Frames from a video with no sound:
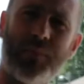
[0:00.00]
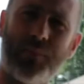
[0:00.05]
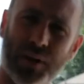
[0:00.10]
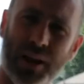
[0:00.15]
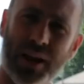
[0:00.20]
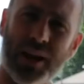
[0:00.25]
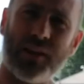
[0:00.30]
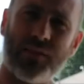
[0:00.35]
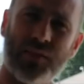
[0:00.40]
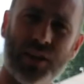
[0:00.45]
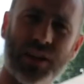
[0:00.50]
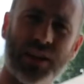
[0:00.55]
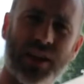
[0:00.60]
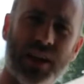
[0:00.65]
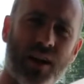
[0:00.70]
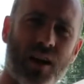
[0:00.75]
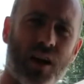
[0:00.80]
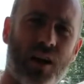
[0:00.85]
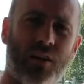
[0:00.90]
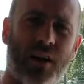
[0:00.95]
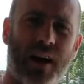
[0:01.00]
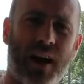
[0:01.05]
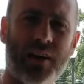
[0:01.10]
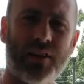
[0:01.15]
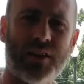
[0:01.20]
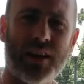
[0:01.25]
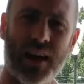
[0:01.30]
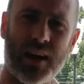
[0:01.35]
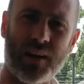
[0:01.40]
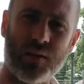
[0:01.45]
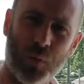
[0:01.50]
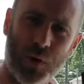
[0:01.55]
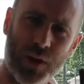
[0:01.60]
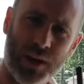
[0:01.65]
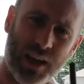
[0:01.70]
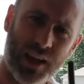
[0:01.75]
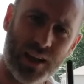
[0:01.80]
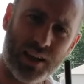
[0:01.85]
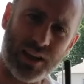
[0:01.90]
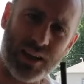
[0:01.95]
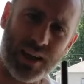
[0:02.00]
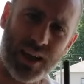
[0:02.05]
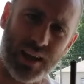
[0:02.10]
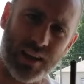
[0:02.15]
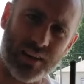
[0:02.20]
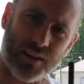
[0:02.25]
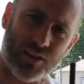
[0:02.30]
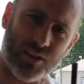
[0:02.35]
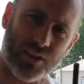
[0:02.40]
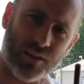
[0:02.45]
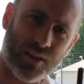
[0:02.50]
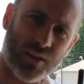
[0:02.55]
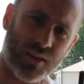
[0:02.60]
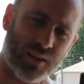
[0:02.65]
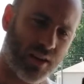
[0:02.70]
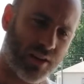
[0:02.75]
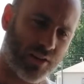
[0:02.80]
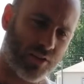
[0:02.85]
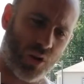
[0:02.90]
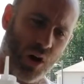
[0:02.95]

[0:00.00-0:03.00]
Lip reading: plenty of it in the air around, and we need heat. So